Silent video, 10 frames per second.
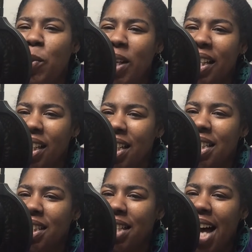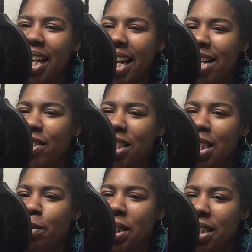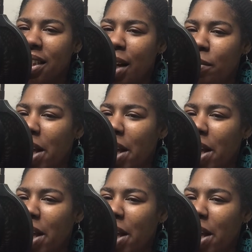want to get us a lot of energy because I'm